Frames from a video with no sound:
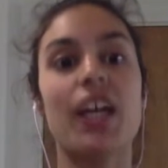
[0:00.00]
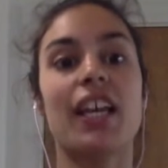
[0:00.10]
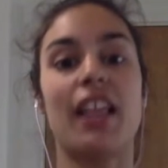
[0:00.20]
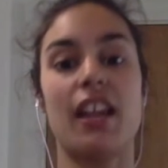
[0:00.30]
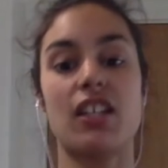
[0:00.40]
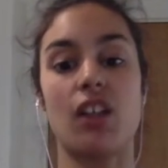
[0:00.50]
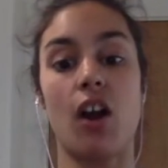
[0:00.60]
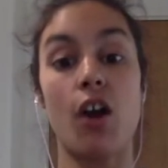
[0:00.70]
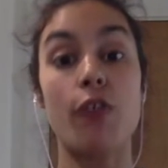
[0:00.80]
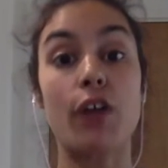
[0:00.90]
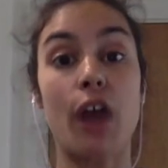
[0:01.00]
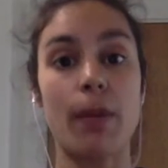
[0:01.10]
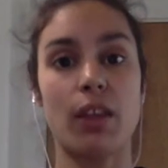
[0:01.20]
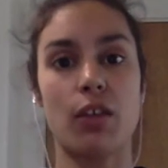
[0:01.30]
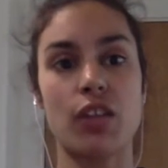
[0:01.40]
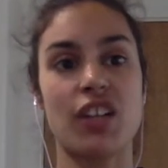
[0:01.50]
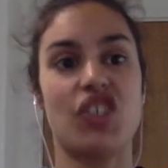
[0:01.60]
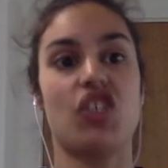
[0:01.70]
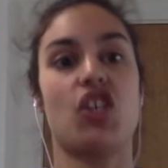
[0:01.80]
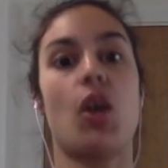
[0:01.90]
can then start overcoming those and
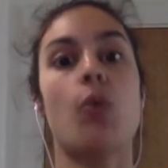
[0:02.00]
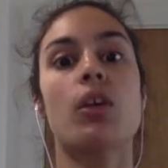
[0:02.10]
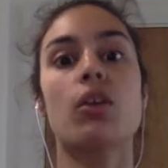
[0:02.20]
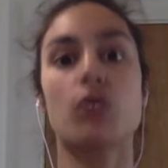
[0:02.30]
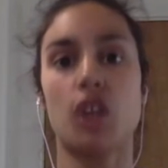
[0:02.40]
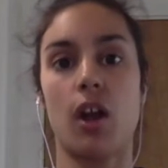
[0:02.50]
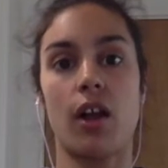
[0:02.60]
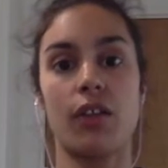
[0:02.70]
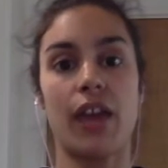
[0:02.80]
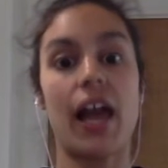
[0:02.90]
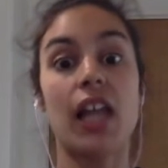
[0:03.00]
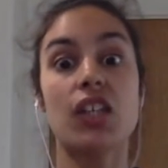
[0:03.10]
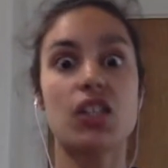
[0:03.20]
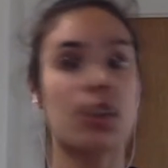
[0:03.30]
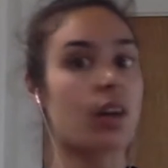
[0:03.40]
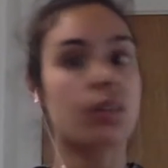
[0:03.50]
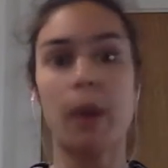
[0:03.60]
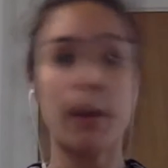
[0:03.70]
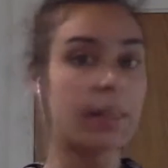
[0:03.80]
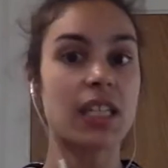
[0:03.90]
showing your child that allergies aren't
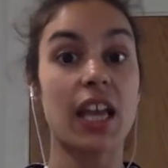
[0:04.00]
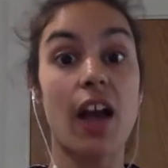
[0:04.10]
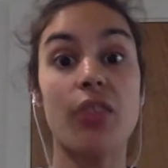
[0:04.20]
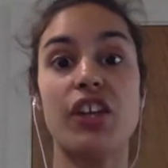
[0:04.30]
about missing out,